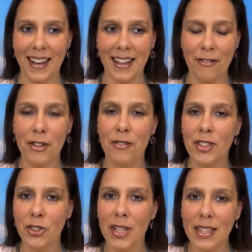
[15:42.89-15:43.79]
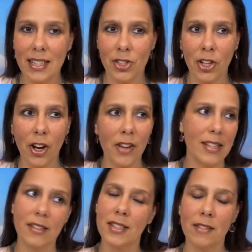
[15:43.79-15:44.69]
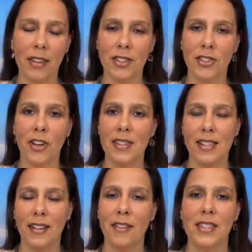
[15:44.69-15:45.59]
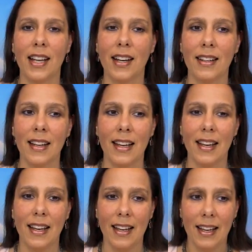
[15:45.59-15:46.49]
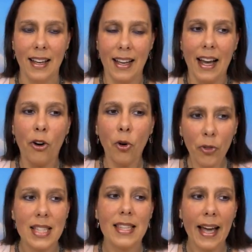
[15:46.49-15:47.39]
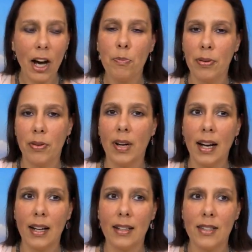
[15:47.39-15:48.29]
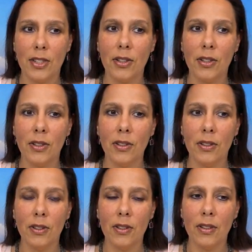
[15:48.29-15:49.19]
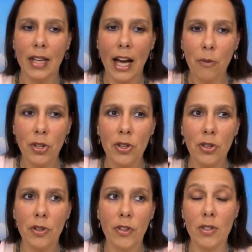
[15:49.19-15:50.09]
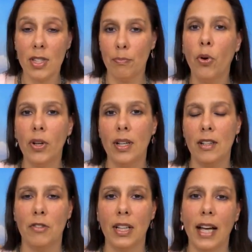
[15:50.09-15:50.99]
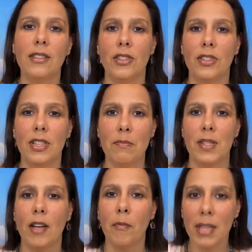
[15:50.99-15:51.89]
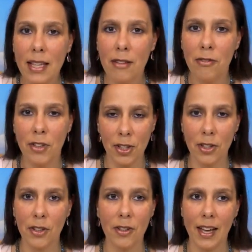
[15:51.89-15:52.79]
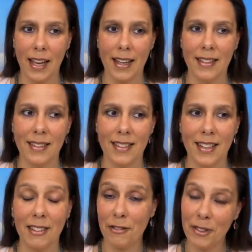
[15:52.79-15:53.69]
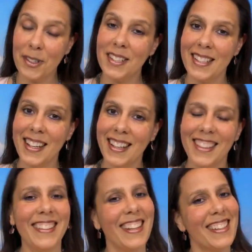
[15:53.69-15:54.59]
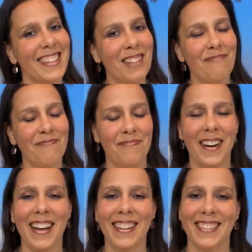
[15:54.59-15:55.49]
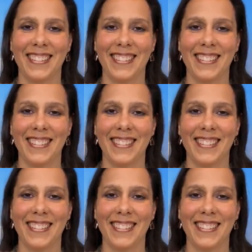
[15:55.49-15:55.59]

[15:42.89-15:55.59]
If you've enjoyed this show, there's lots of other shows that I've done. All this help to help you feel supported in relationships. I'm here for you, and I look forward to seeing you next time. Bye.